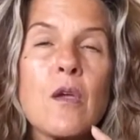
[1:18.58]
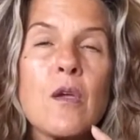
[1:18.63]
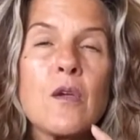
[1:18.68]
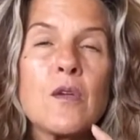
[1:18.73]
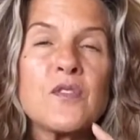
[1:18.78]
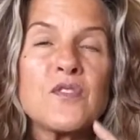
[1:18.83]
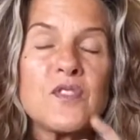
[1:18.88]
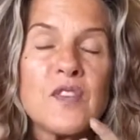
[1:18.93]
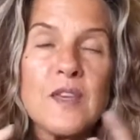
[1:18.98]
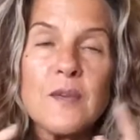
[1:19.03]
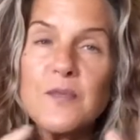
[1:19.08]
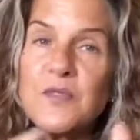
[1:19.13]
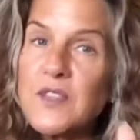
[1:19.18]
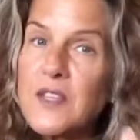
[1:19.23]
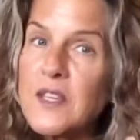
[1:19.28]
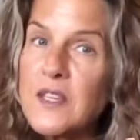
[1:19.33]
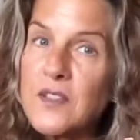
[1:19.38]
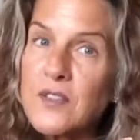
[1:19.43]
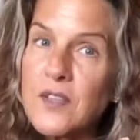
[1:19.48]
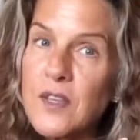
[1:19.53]
Seems
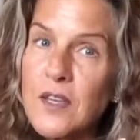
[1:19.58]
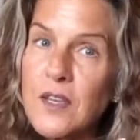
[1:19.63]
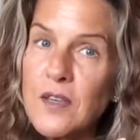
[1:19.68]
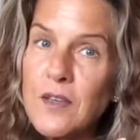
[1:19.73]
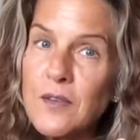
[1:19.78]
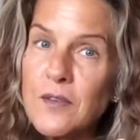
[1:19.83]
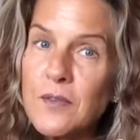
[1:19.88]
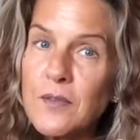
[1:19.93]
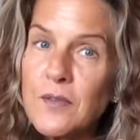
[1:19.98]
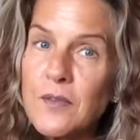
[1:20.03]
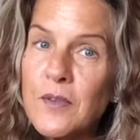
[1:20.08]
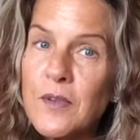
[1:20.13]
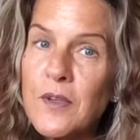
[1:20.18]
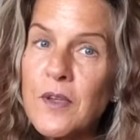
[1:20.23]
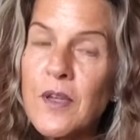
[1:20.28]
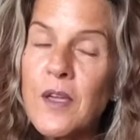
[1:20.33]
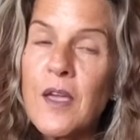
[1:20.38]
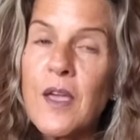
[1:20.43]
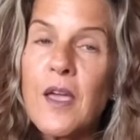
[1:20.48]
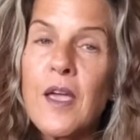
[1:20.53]
easy,
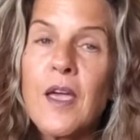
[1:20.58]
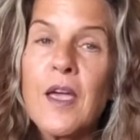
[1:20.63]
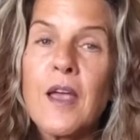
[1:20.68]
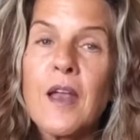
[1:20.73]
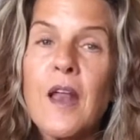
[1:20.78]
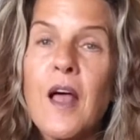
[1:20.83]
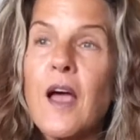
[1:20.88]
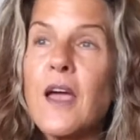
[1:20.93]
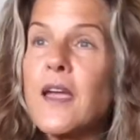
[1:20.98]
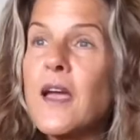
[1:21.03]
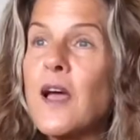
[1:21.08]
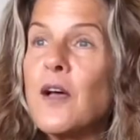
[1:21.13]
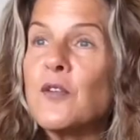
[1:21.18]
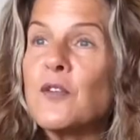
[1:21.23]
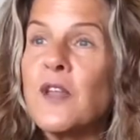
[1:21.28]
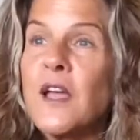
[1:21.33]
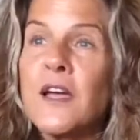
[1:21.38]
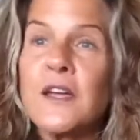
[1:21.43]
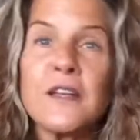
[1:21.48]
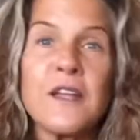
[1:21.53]
and I
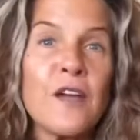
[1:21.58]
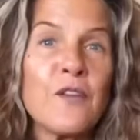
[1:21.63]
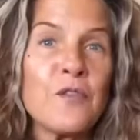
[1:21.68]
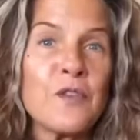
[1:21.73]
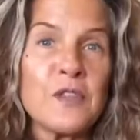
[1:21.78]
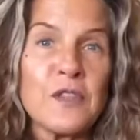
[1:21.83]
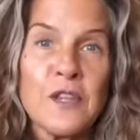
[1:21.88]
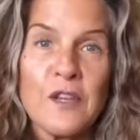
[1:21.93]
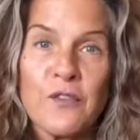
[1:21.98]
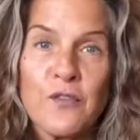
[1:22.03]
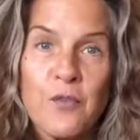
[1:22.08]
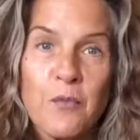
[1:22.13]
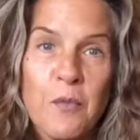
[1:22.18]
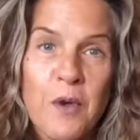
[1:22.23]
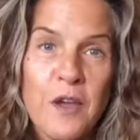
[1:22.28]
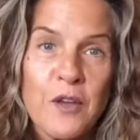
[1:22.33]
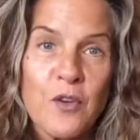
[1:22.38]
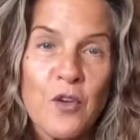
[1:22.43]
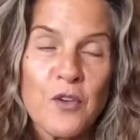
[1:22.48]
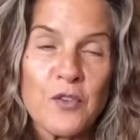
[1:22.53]
outlined everything for
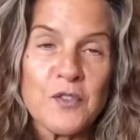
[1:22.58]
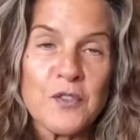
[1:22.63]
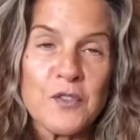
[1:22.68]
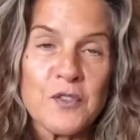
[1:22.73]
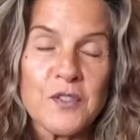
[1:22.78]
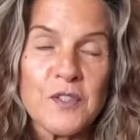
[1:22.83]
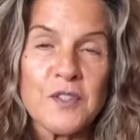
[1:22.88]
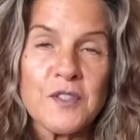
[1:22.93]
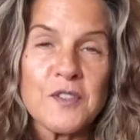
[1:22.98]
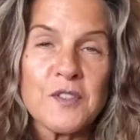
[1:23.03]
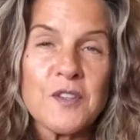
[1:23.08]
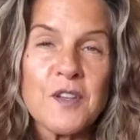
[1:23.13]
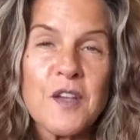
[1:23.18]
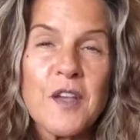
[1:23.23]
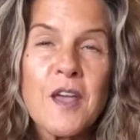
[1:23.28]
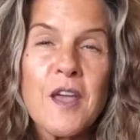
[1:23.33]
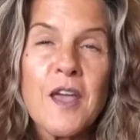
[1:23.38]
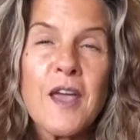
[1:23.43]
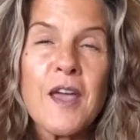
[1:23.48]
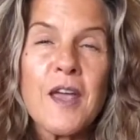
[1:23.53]
my narcissist,
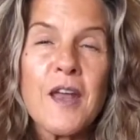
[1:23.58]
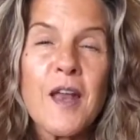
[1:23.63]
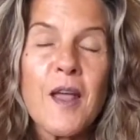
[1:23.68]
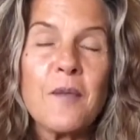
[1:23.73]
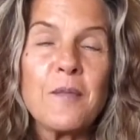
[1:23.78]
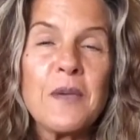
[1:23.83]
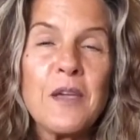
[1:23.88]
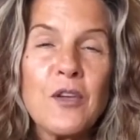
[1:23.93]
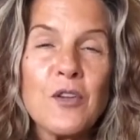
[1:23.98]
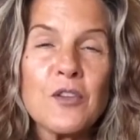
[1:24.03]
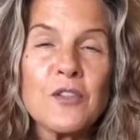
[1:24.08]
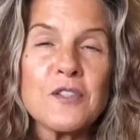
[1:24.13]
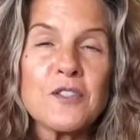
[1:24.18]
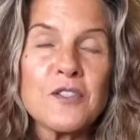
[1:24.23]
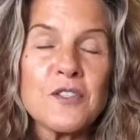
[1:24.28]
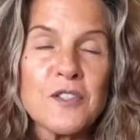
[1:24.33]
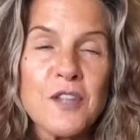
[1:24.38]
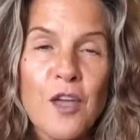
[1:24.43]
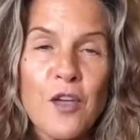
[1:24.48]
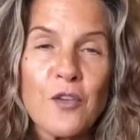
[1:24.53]
and I'm here to
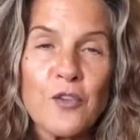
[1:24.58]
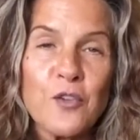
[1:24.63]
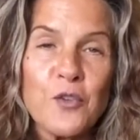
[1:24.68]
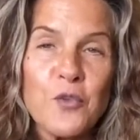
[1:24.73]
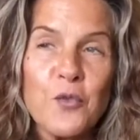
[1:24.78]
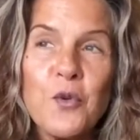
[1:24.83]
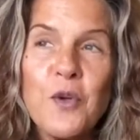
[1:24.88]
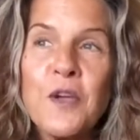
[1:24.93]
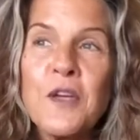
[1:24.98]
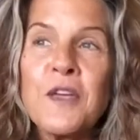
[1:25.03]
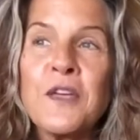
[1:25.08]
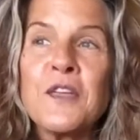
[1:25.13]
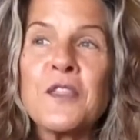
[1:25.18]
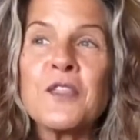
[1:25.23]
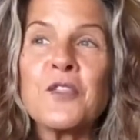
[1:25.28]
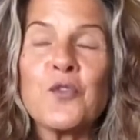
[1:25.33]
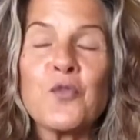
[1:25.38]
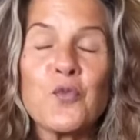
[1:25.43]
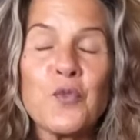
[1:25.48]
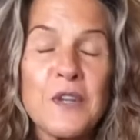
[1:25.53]
just tell you
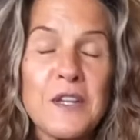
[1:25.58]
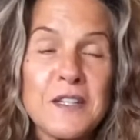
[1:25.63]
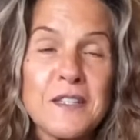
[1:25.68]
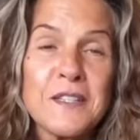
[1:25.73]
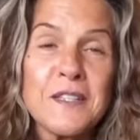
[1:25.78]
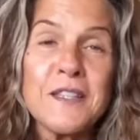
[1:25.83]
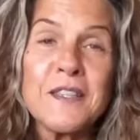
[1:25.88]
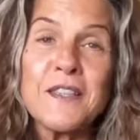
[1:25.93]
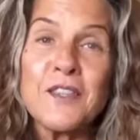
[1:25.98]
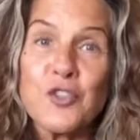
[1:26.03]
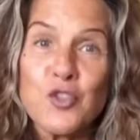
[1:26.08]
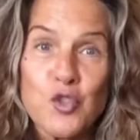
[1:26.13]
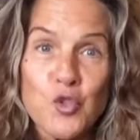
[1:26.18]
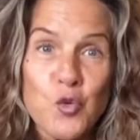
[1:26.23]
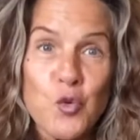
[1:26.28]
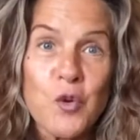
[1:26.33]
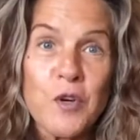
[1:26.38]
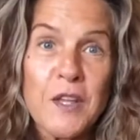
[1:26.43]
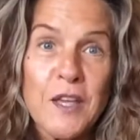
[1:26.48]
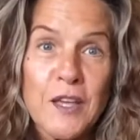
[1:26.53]
the reason, the
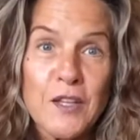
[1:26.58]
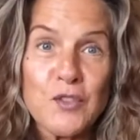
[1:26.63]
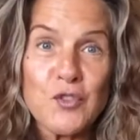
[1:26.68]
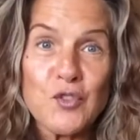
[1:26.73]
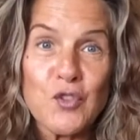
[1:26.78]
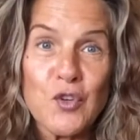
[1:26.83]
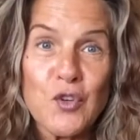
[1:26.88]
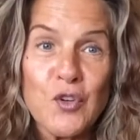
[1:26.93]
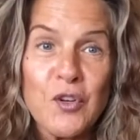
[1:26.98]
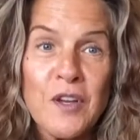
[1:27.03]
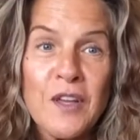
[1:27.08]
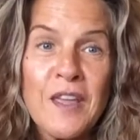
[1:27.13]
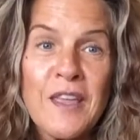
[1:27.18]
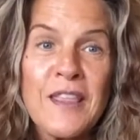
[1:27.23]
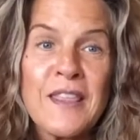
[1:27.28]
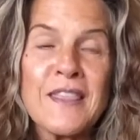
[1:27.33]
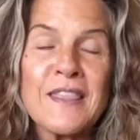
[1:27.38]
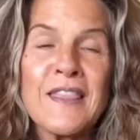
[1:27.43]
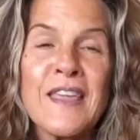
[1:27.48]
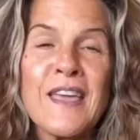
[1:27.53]
short answer,
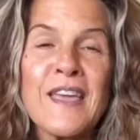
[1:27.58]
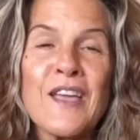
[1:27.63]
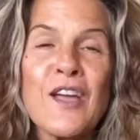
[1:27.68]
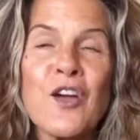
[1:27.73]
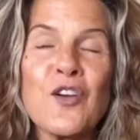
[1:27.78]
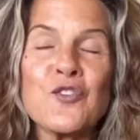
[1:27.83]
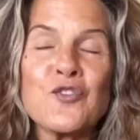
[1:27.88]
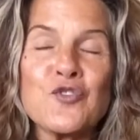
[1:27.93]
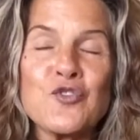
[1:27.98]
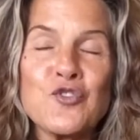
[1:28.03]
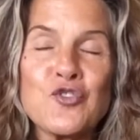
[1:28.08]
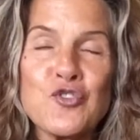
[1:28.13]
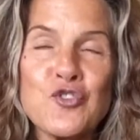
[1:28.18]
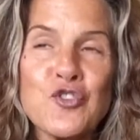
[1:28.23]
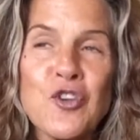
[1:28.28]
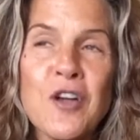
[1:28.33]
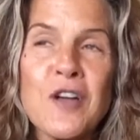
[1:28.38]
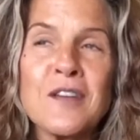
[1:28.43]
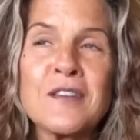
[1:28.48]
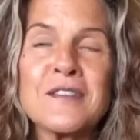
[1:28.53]
they are
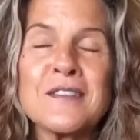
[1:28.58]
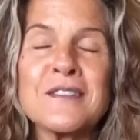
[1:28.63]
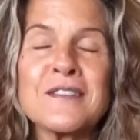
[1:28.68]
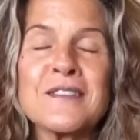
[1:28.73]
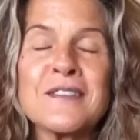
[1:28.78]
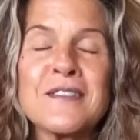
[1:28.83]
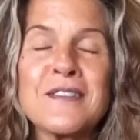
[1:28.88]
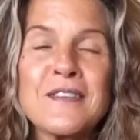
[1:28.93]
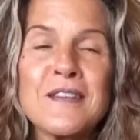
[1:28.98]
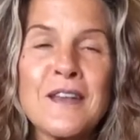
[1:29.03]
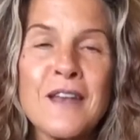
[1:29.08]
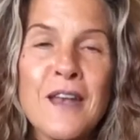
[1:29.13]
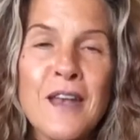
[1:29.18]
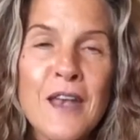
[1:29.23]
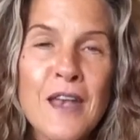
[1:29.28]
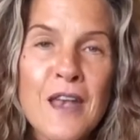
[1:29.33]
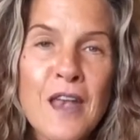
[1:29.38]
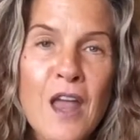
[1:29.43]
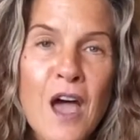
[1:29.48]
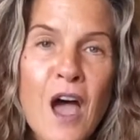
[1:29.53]
just
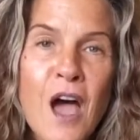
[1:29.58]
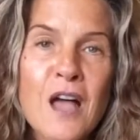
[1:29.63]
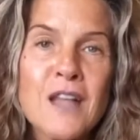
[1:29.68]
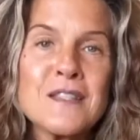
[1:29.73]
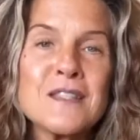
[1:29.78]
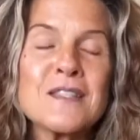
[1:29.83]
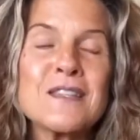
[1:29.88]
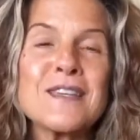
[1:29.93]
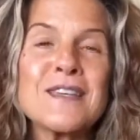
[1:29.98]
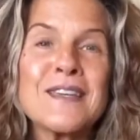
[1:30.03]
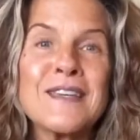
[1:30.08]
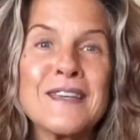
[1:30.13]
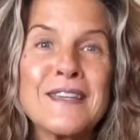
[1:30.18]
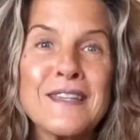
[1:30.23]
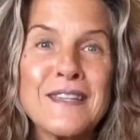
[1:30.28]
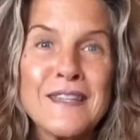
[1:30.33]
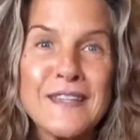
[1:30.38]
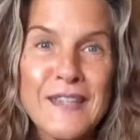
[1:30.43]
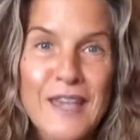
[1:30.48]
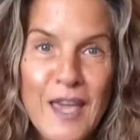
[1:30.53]
not
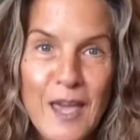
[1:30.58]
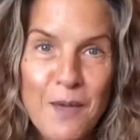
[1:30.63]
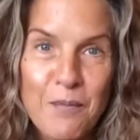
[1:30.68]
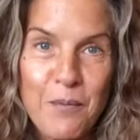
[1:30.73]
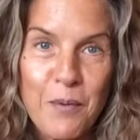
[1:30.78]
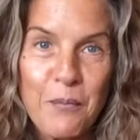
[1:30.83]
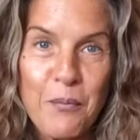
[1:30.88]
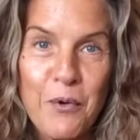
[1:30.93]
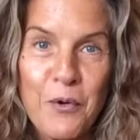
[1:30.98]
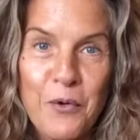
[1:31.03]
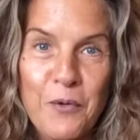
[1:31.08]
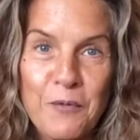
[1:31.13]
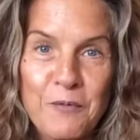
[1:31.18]
capable.